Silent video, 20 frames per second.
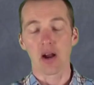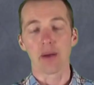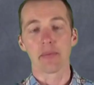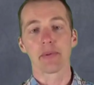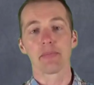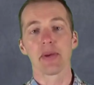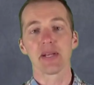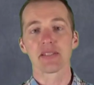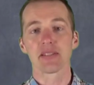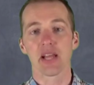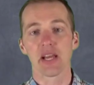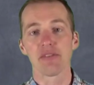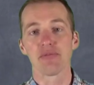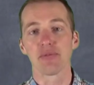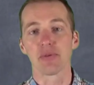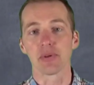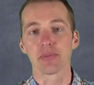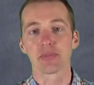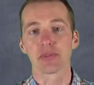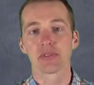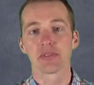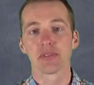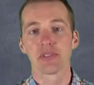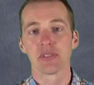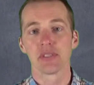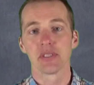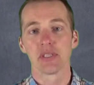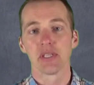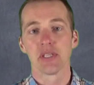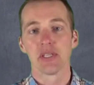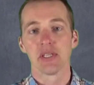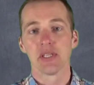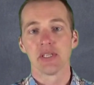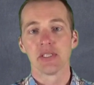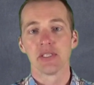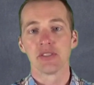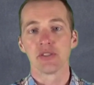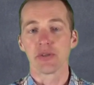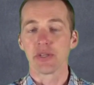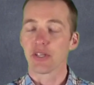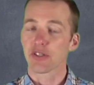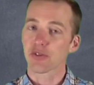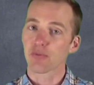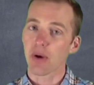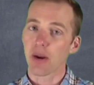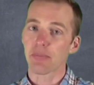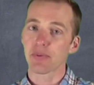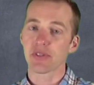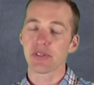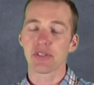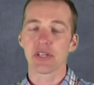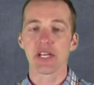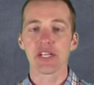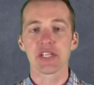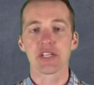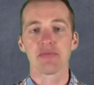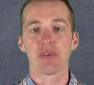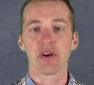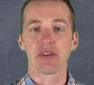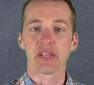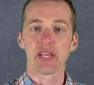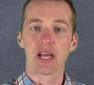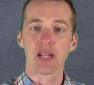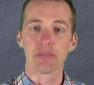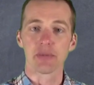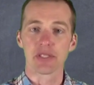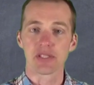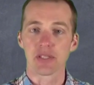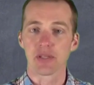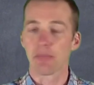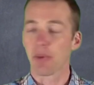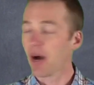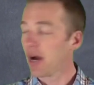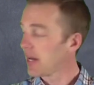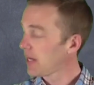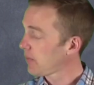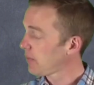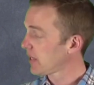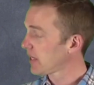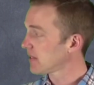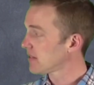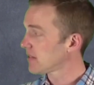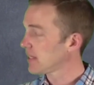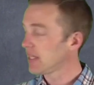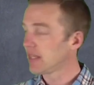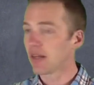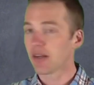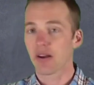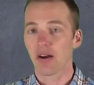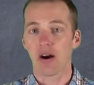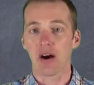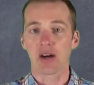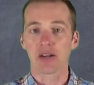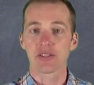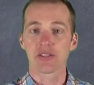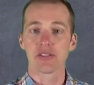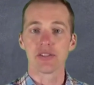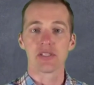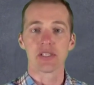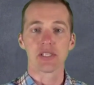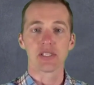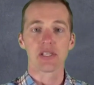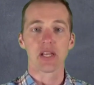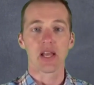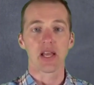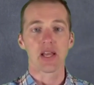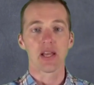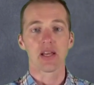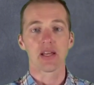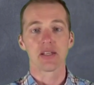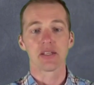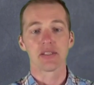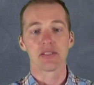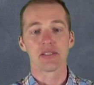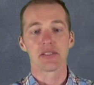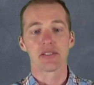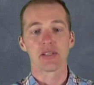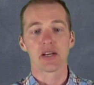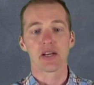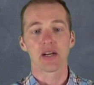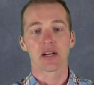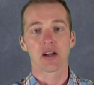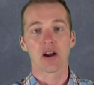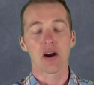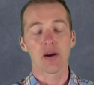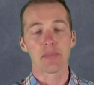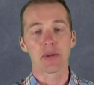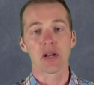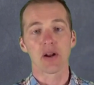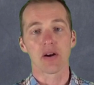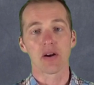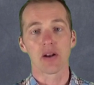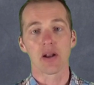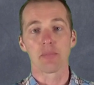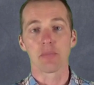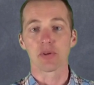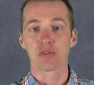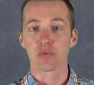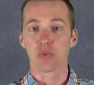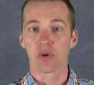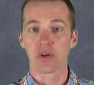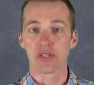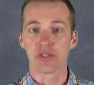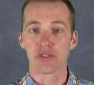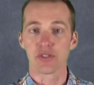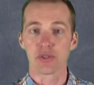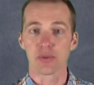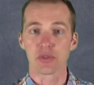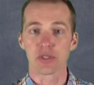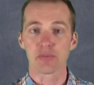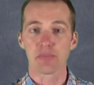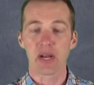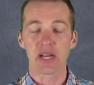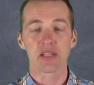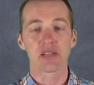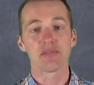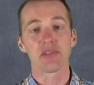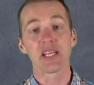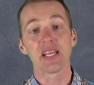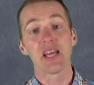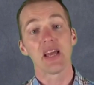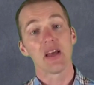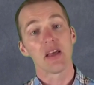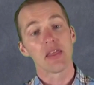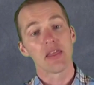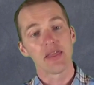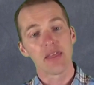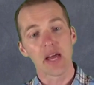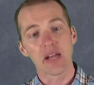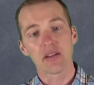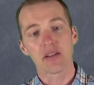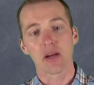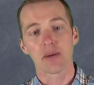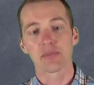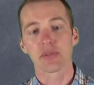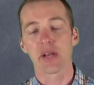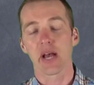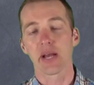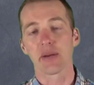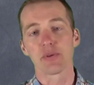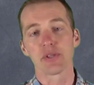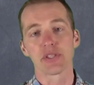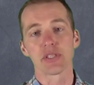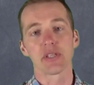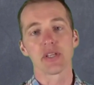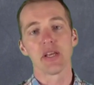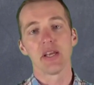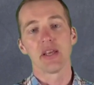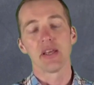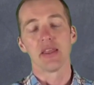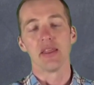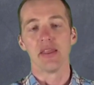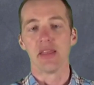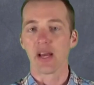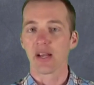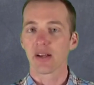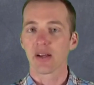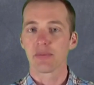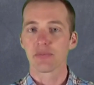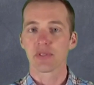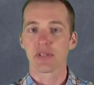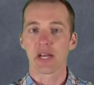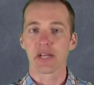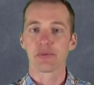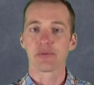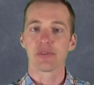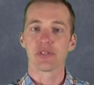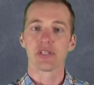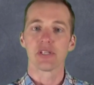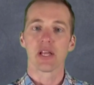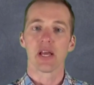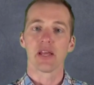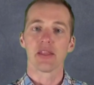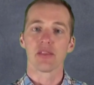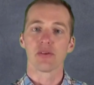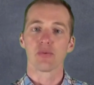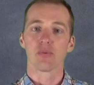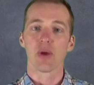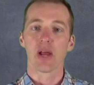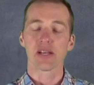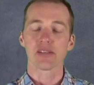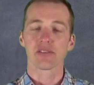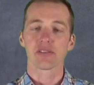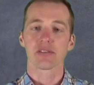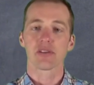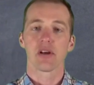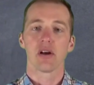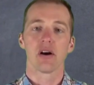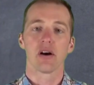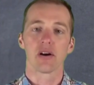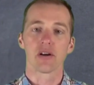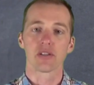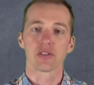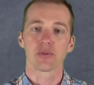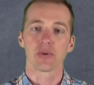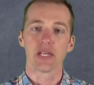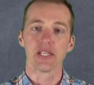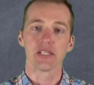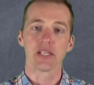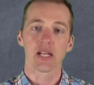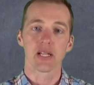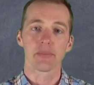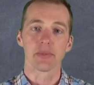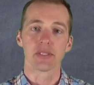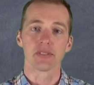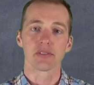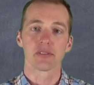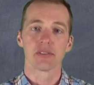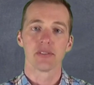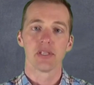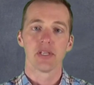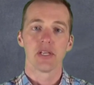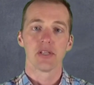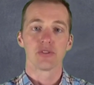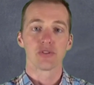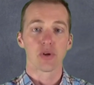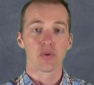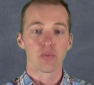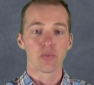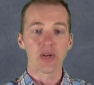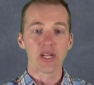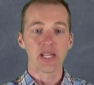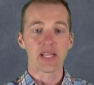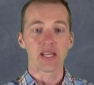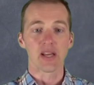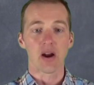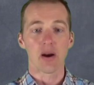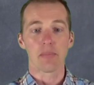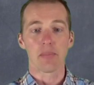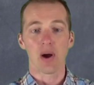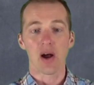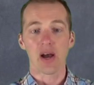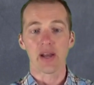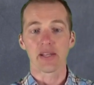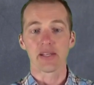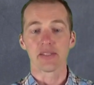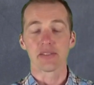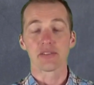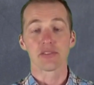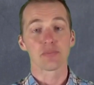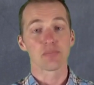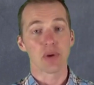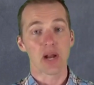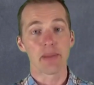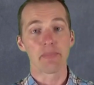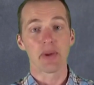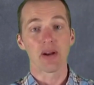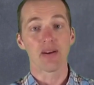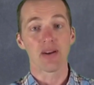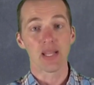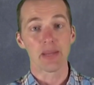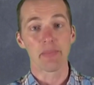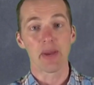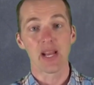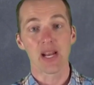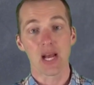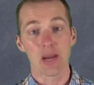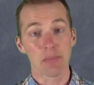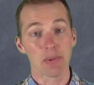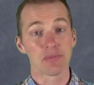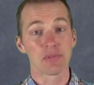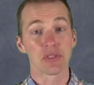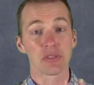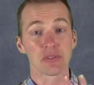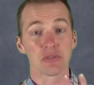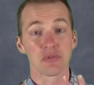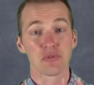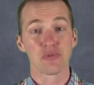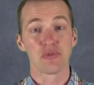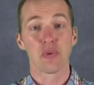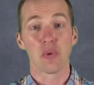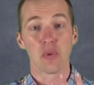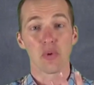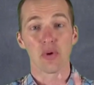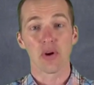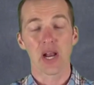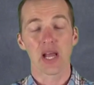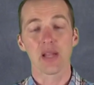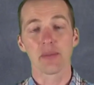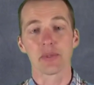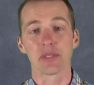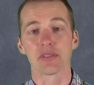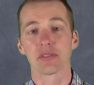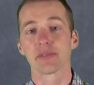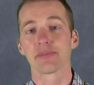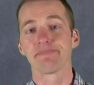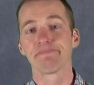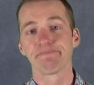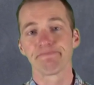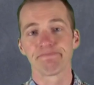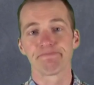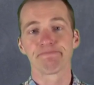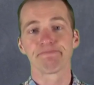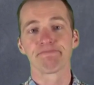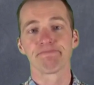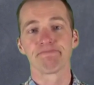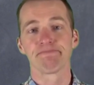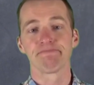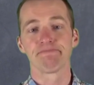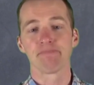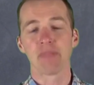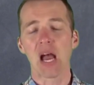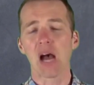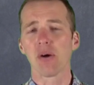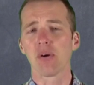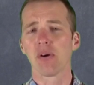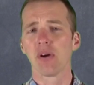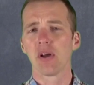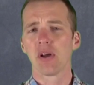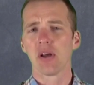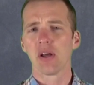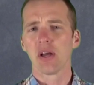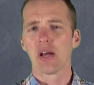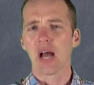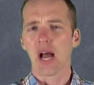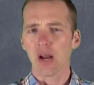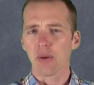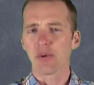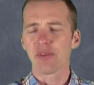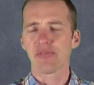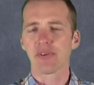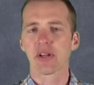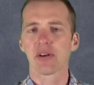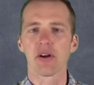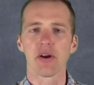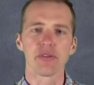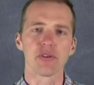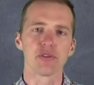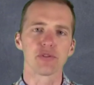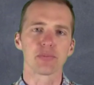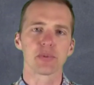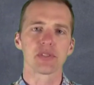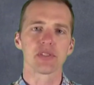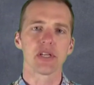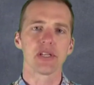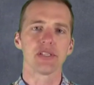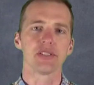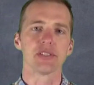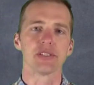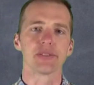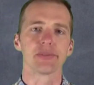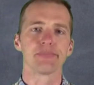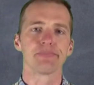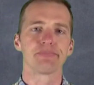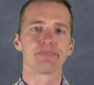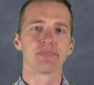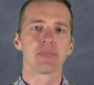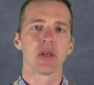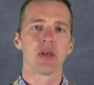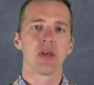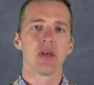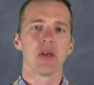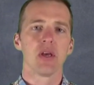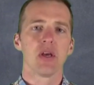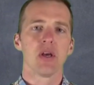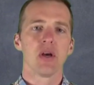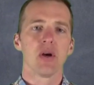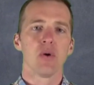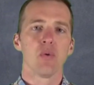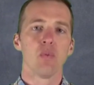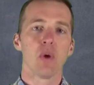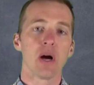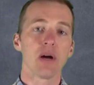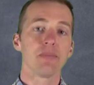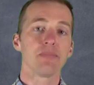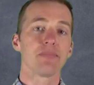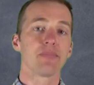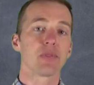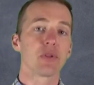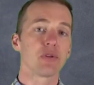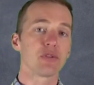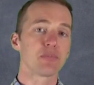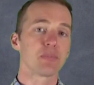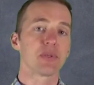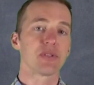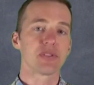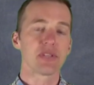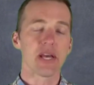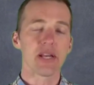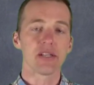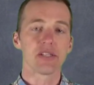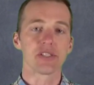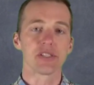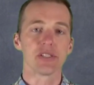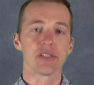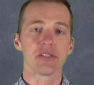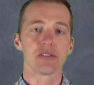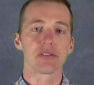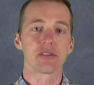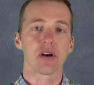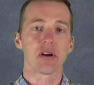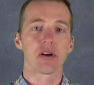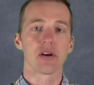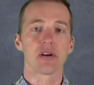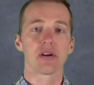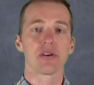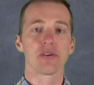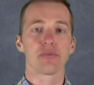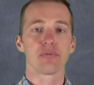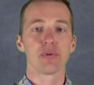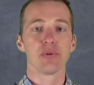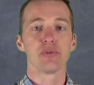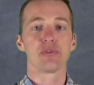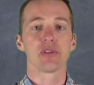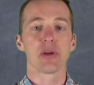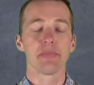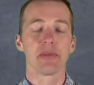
carbon-based life forms. So here's a representation of all the elements in the body, and we can see that oxygen and uh, carbon are numbers 1 and 2 respectively. Then comes hydrogen, then comes nitrogen, and the rest are trace elements. So really, our body is primarily made up of just four elements. Now, how do we figure out those percentages? Well, those percentages are through